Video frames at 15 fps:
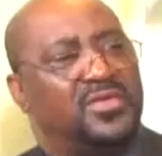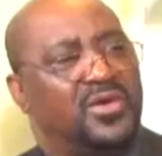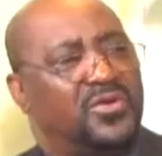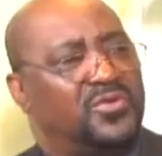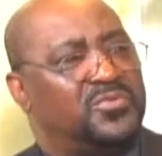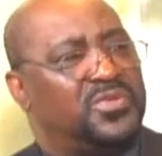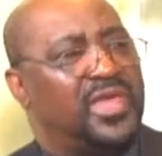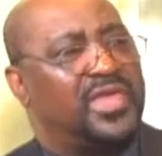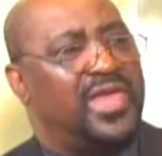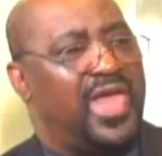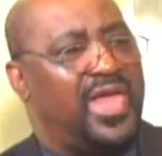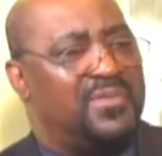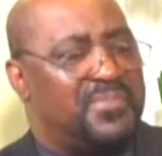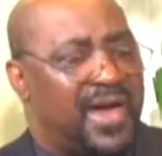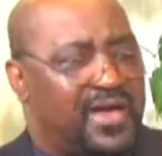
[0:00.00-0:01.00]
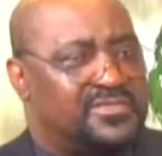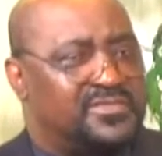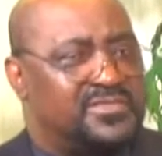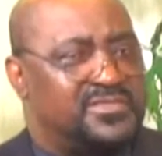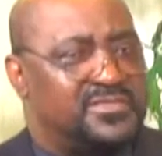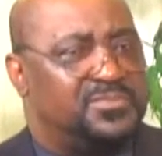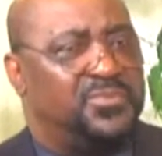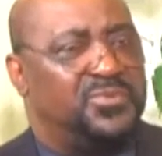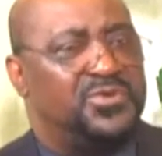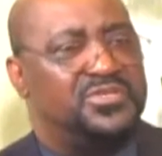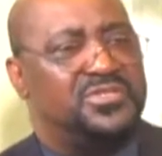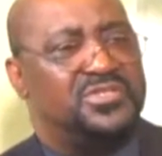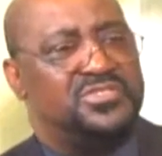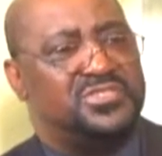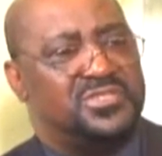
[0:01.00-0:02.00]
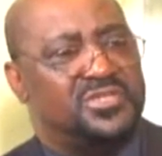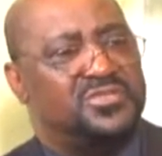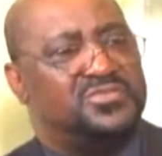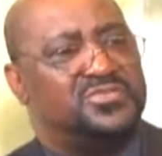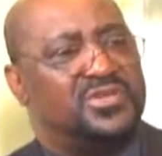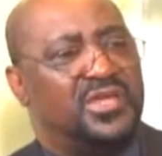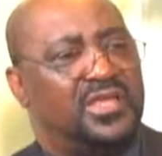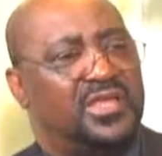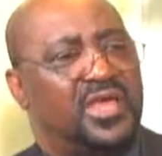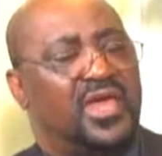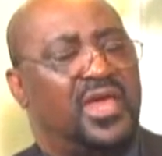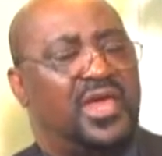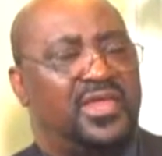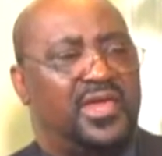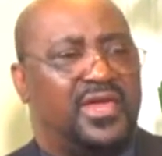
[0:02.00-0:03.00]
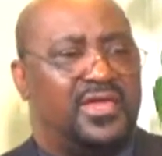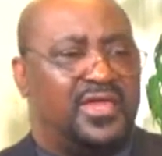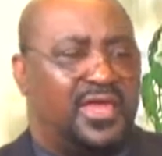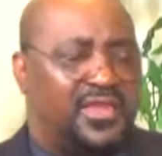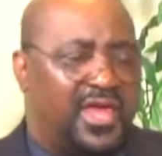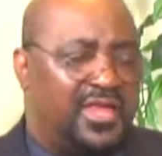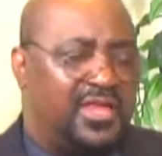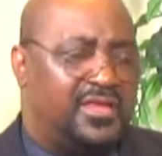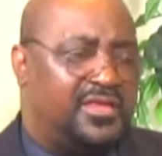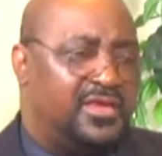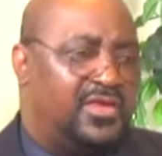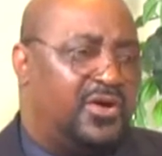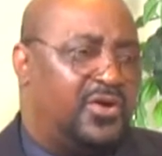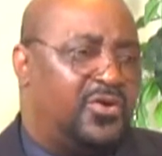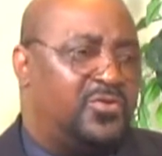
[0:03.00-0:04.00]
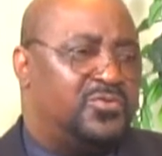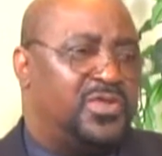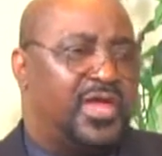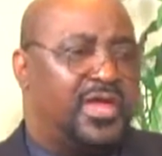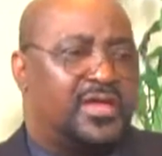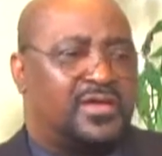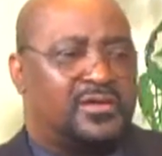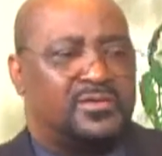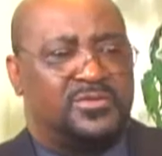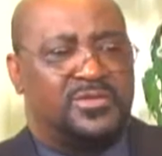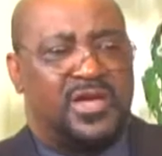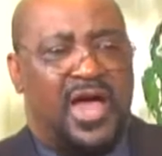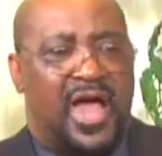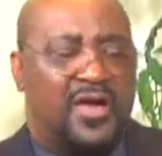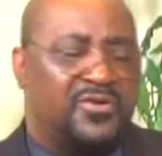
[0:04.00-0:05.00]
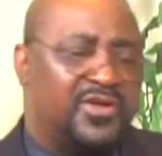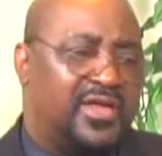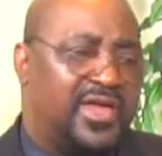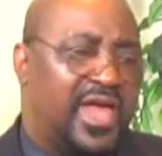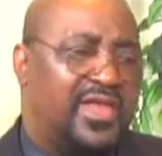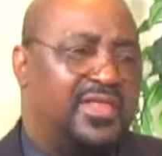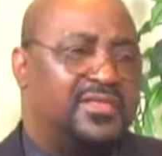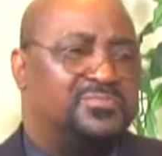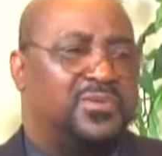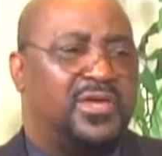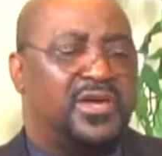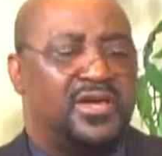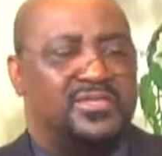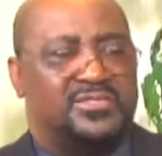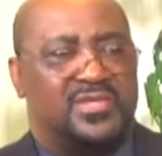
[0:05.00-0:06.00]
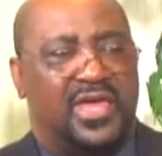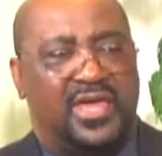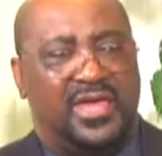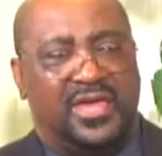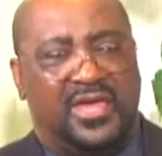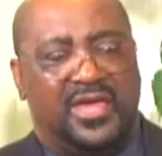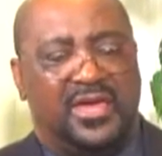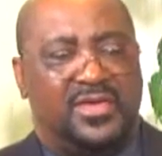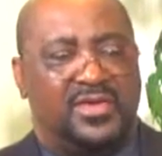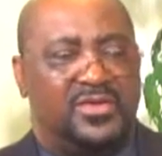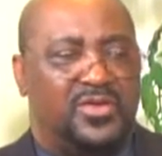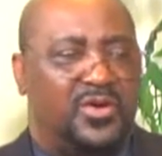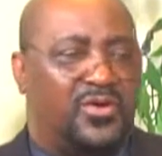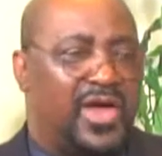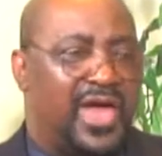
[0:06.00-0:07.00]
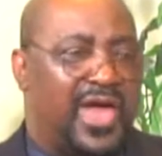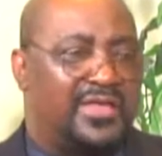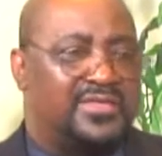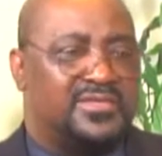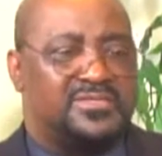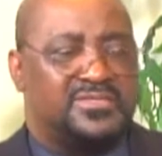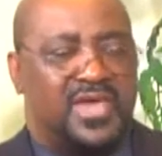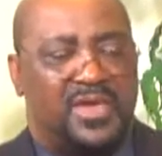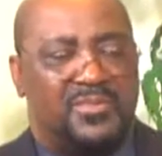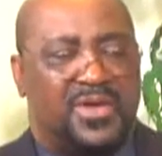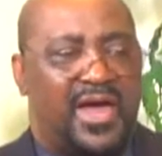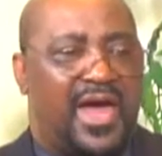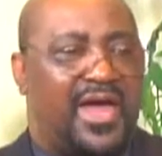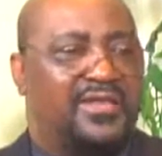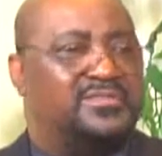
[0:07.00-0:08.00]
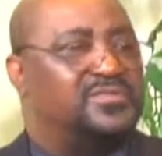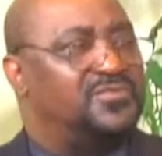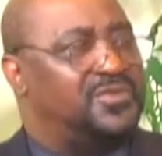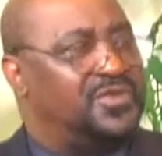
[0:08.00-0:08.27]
know, they came out to support their children and they, you know, they congregated because they, you know, had the same kinds of